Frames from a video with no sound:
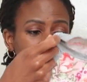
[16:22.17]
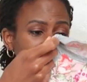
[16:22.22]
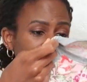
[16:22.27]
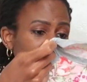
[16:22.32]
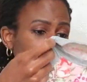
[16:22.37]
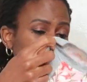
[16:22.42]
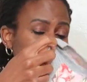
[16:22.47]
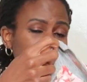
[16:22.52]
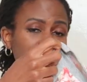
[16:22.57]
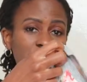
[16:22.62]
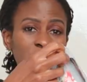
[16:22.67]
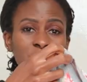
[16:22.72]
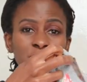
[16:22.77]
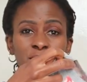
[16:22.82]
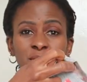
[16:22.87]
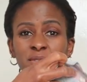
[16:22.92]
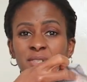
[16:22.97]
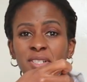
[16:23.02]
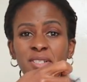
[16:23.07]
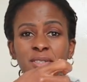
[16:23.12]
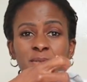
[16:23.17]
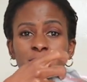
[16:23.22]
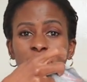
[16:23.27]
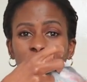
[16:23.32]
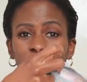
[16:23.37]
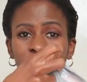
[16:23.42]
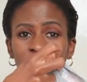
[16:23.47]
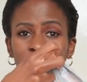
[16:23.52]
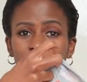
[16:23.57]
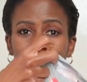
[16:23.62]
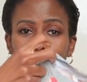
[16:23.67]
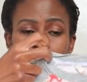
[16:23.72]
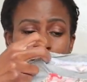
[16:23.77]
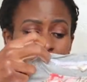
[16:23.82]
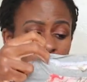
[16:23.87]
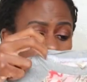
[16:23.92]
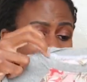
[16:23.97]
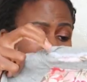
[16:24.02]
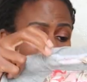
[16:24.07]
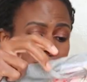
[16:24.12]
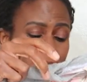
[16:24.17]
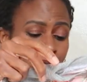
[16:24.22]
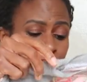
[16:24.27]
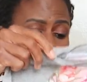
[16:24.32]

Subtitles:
And if it's cotton, it works